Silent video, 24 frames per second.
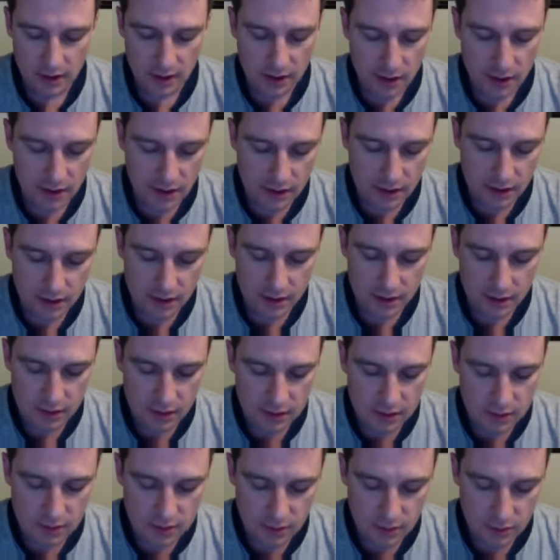And
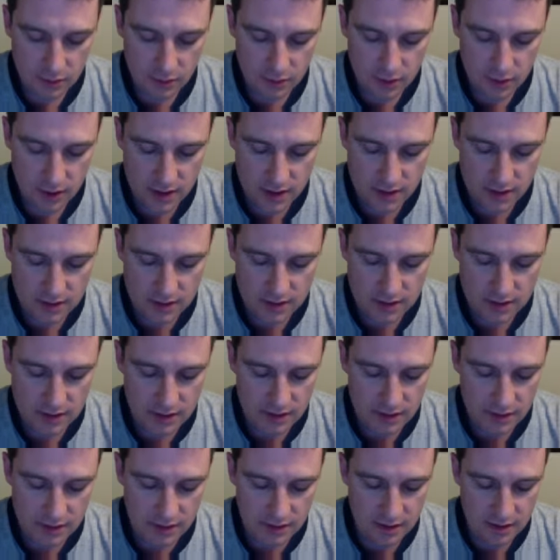so it's
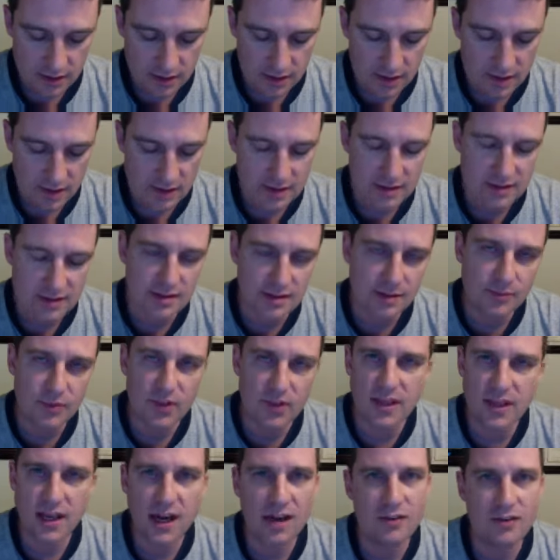this is something
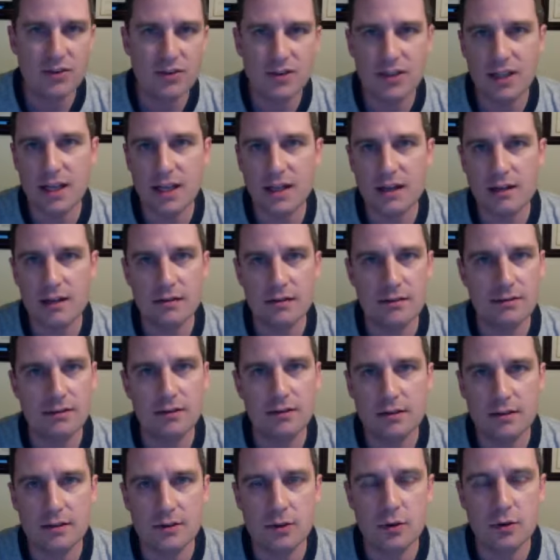that I've said
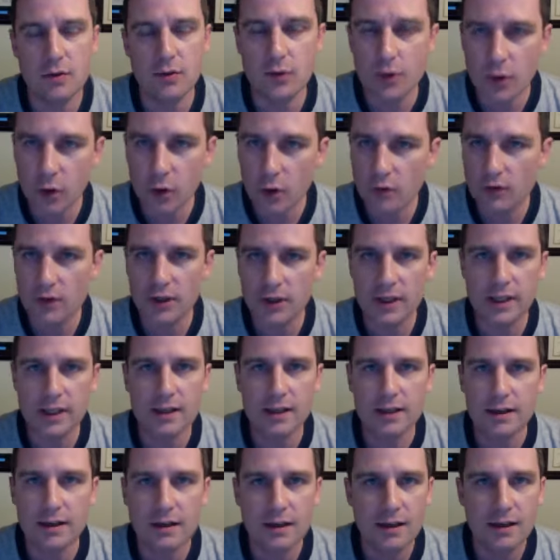over and over
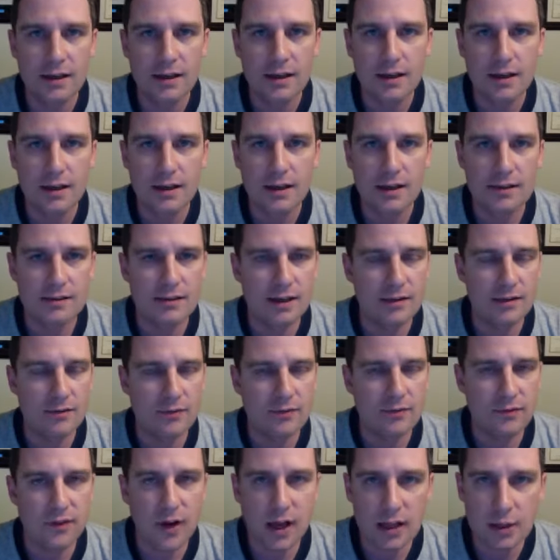again is that
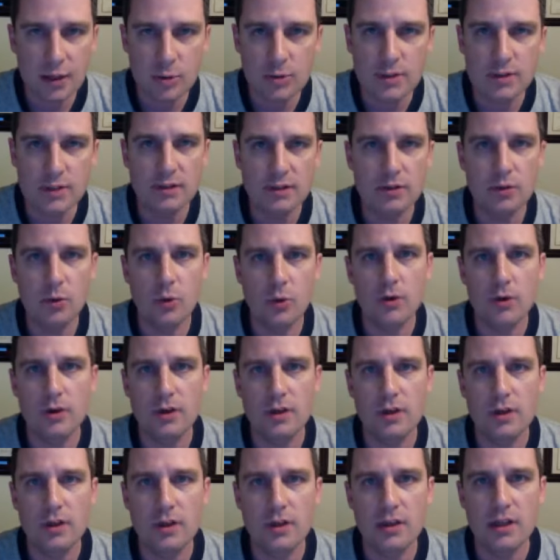following the
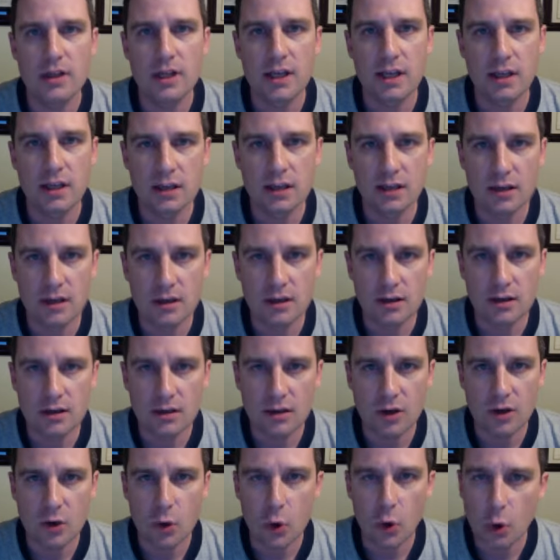Lord and uh,
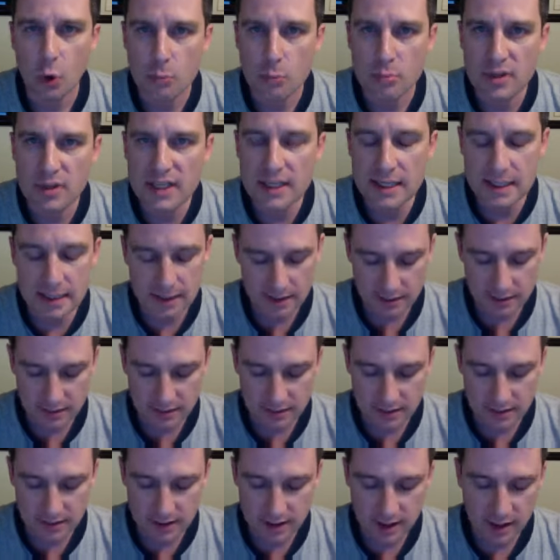obedience
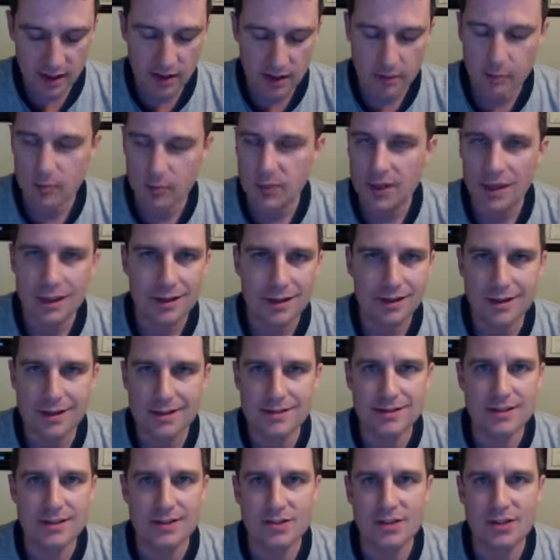to him
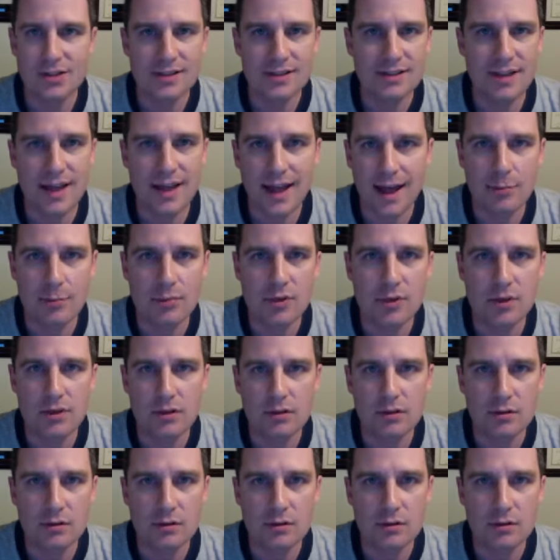doesn't just happen.